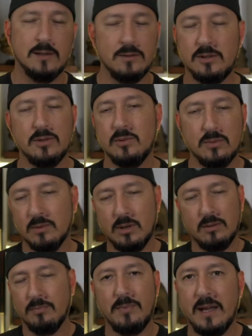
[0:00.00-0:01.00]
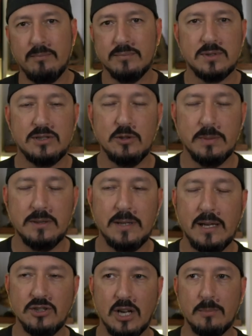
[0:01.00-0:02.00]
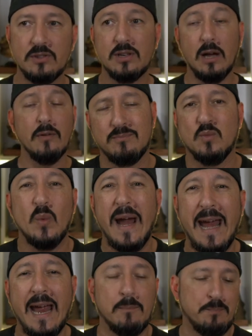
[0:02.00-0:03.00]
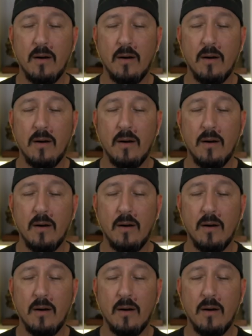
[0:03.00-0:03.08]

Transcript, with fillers: do all that stupid day job stuff. Wah!